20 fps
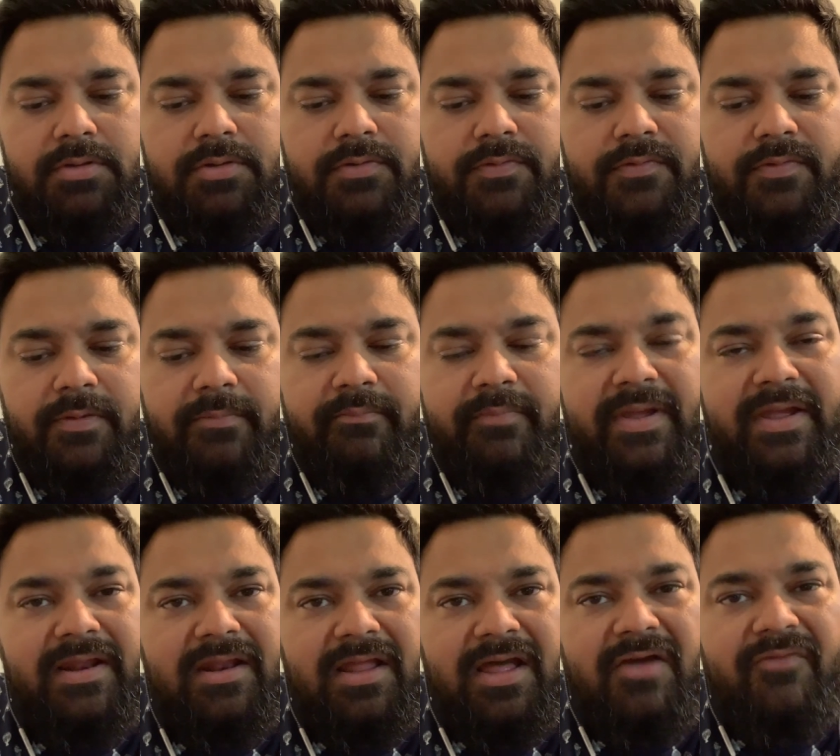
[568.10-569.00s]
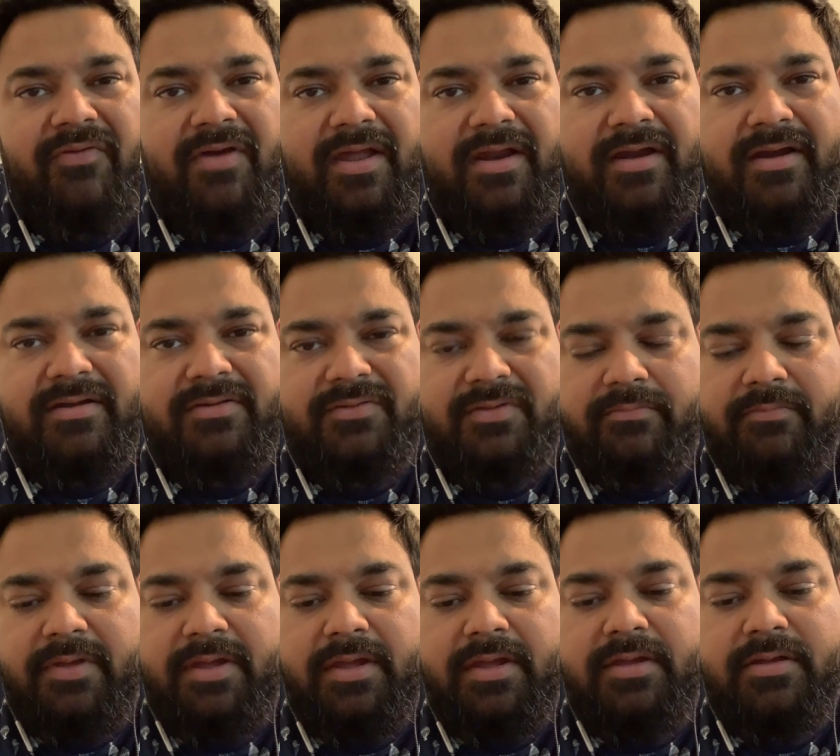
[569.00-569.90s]
Some may laugh at it, some
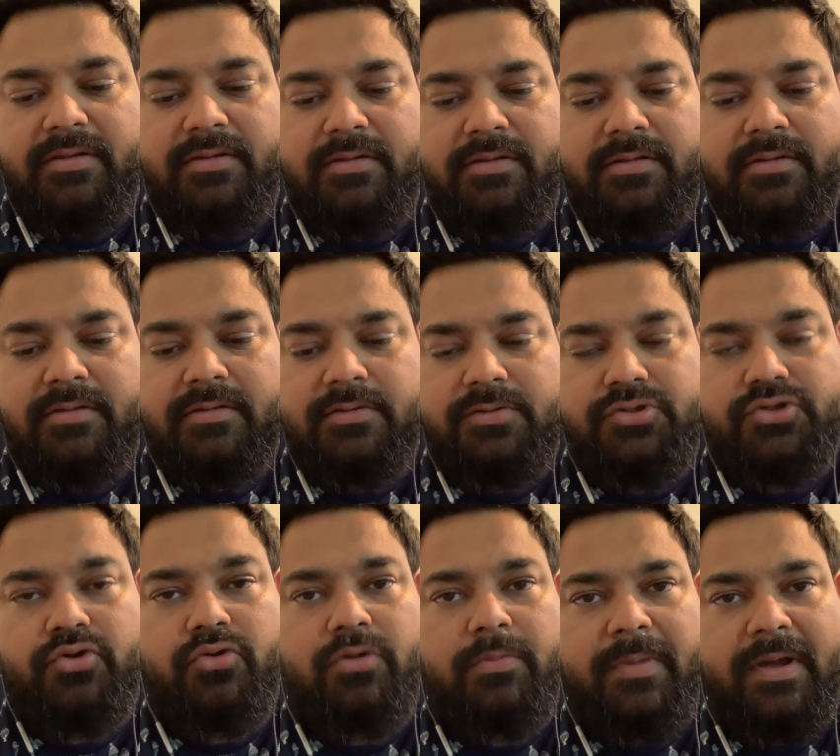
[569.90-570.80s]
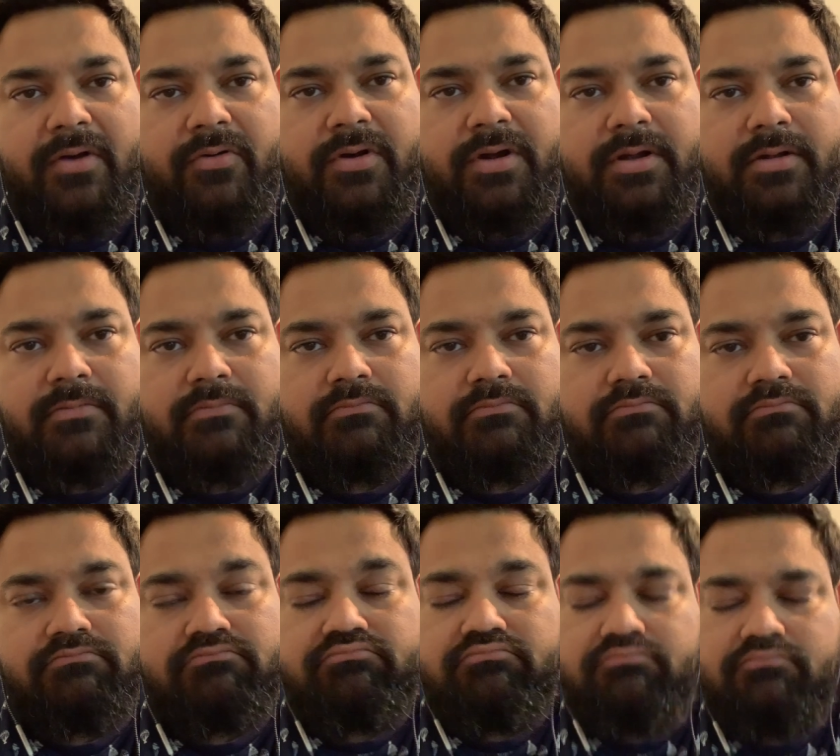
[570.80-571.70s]
may joke about it.
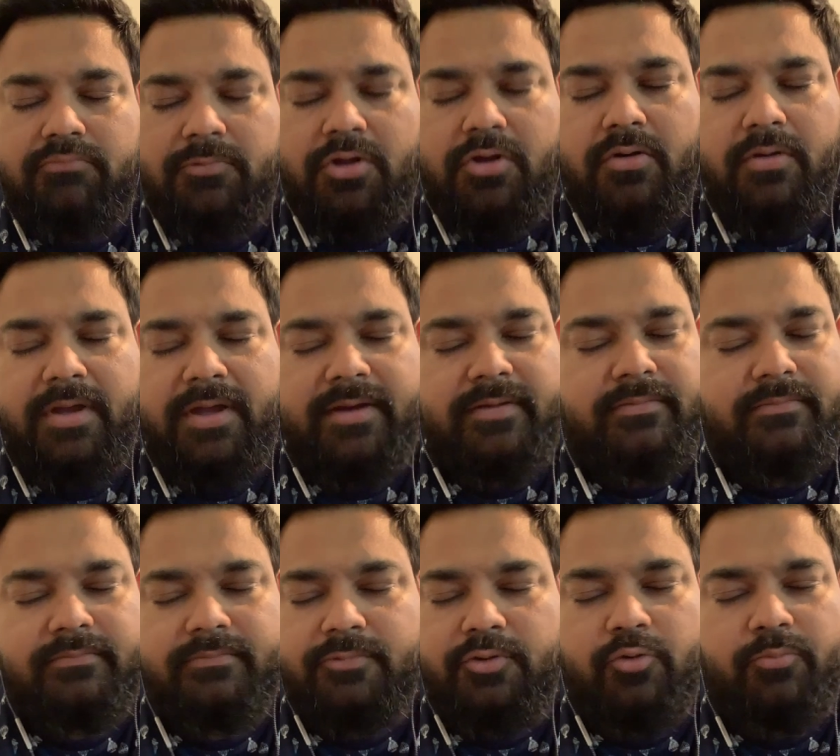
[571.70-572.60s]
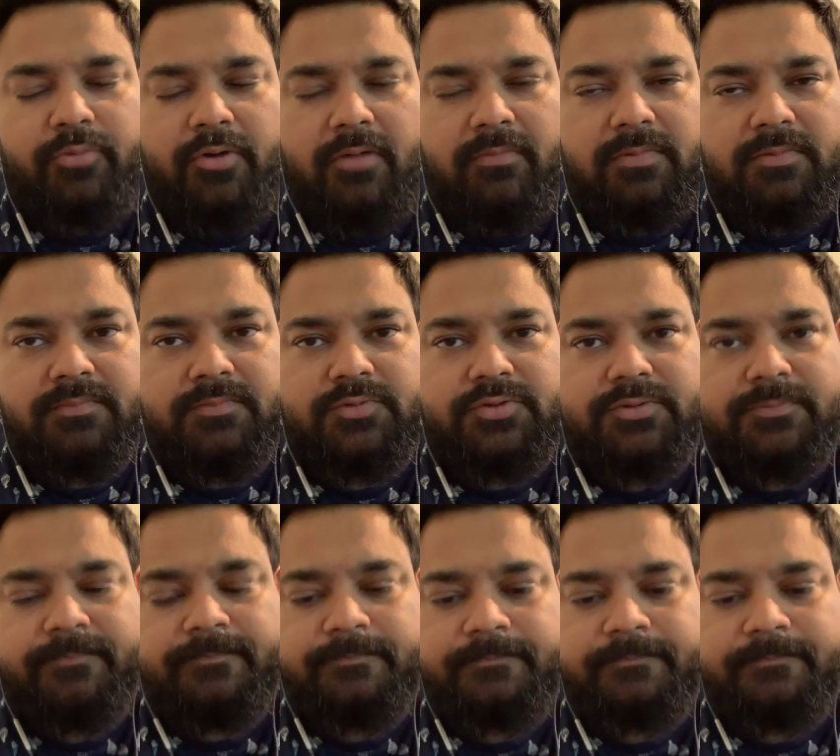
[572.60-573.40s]
Go ahead, no problems.